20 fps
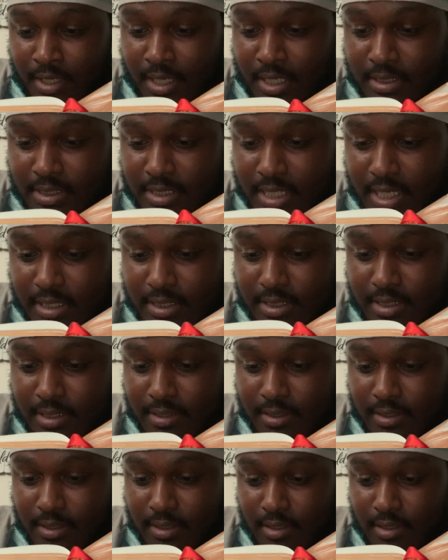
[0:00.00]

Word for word: It says,